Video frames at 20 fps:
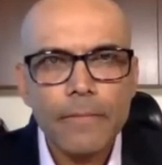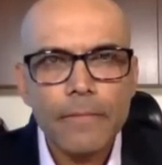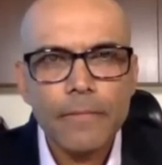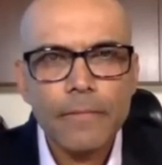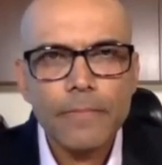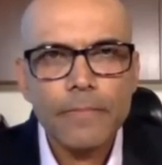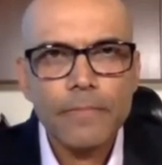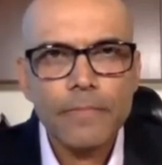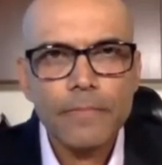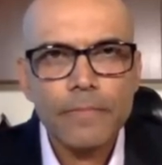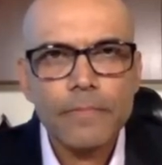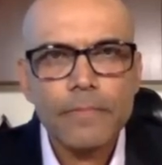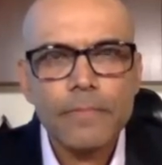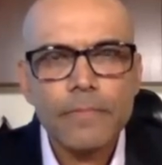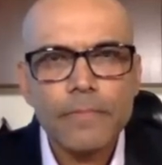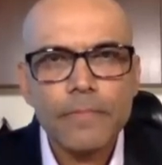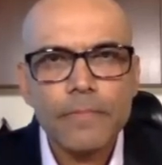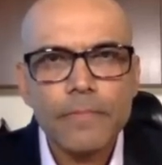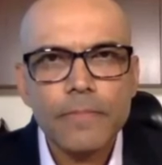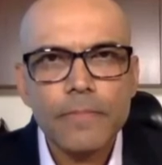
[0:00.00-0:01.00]

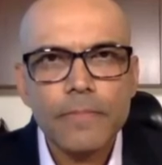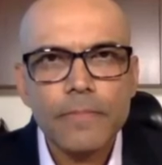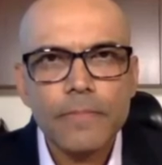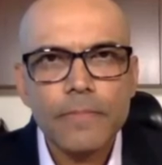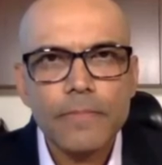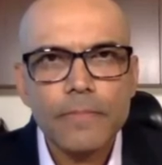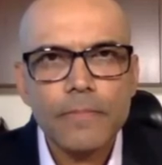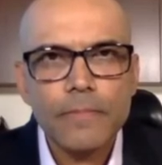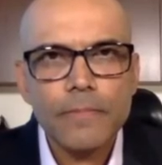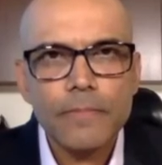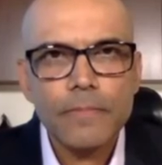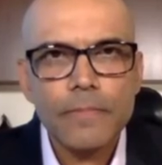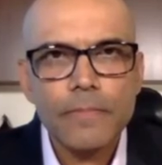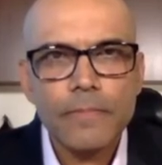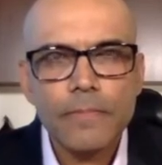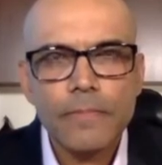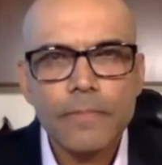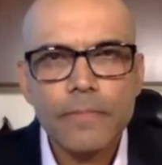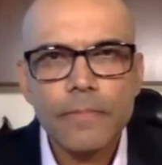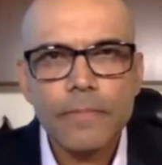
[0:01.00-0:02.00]

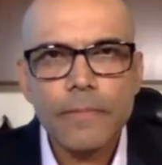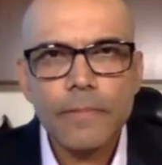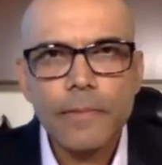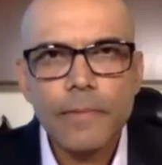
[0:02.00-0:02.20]
No words are spoken by the person on screen.